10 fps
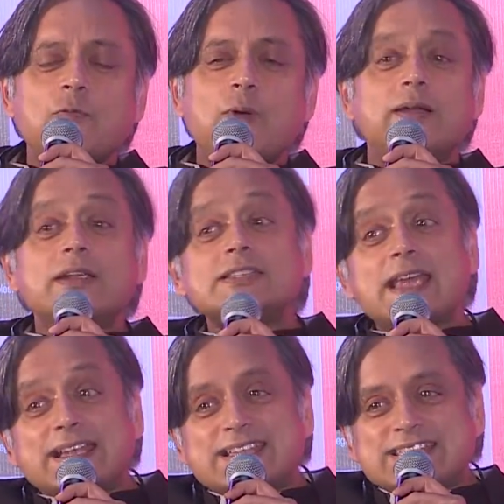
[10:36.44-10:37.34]
Whereas
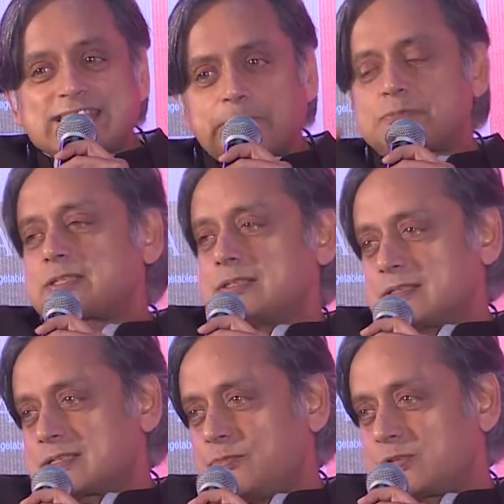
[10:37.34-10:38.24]

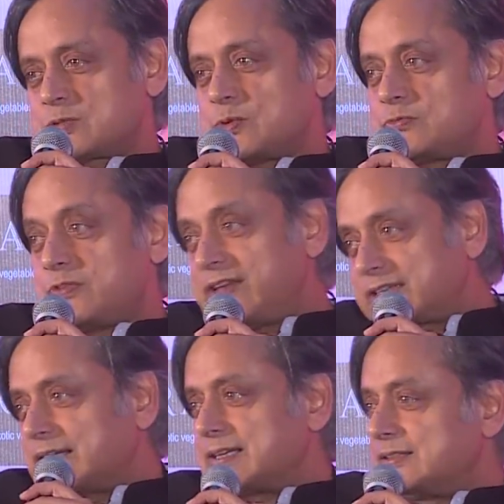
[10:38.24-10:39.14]
acceptance, which is what
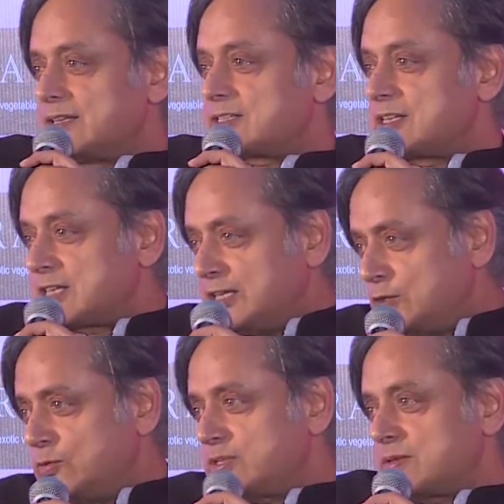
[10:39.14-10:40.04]
Vivekananda says
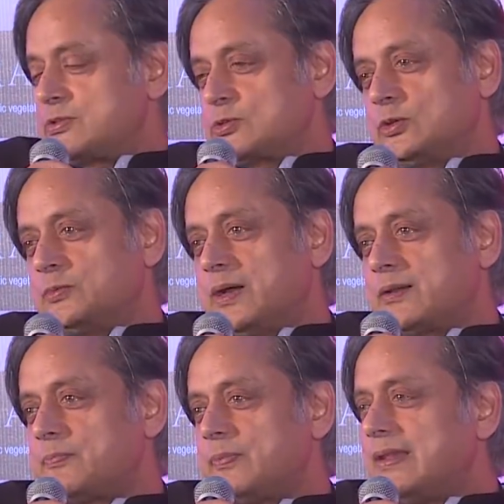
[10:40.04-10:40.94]
Hinduism is all
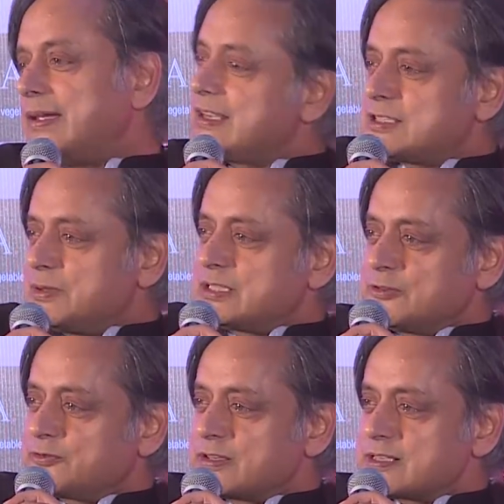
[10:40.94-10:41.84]
about, is a bit
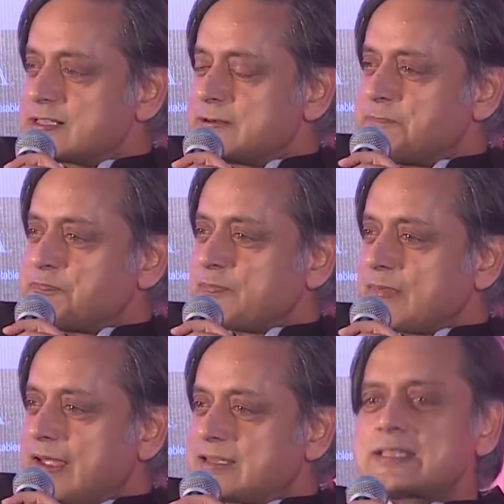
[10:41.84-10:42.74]
different.
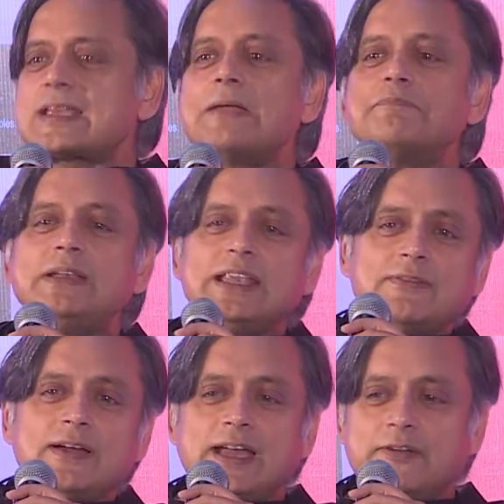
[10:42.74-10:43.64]
It says, I
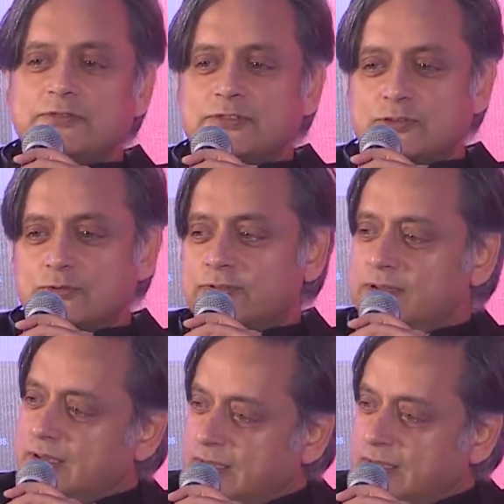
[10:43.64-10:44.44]
believe I have the truth.